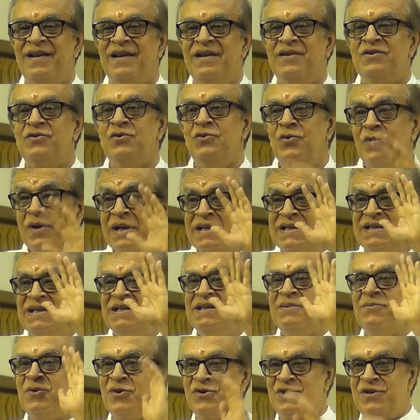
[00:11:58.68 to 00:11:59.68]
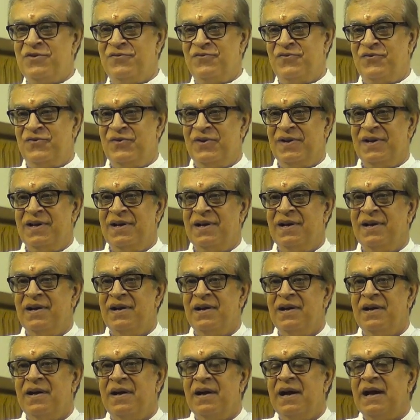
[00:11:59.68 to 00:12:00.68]
So you can see the motive.
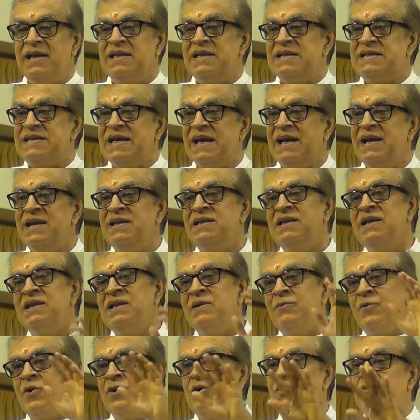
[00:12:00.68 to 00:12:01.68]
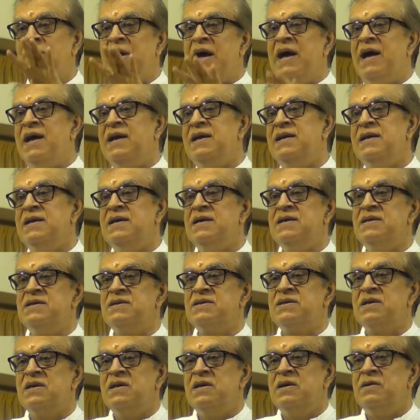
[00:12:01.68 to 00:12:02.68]
And the second thing they want to add
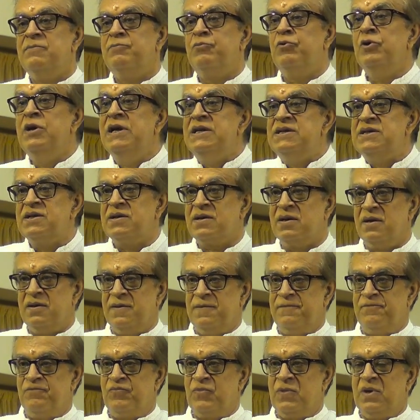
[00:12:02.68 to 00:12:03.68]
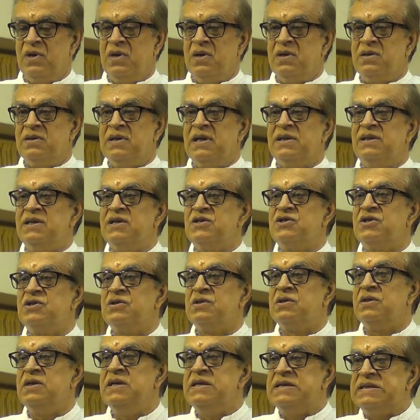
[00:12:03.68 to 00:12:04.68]
is political, that
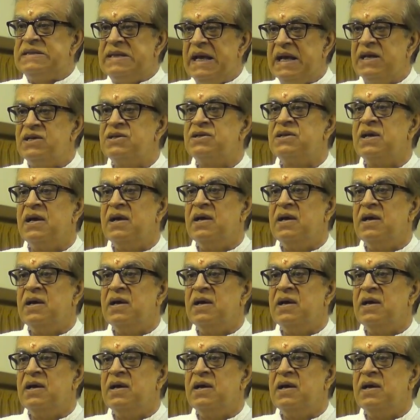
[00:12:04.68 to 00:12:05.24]
these texts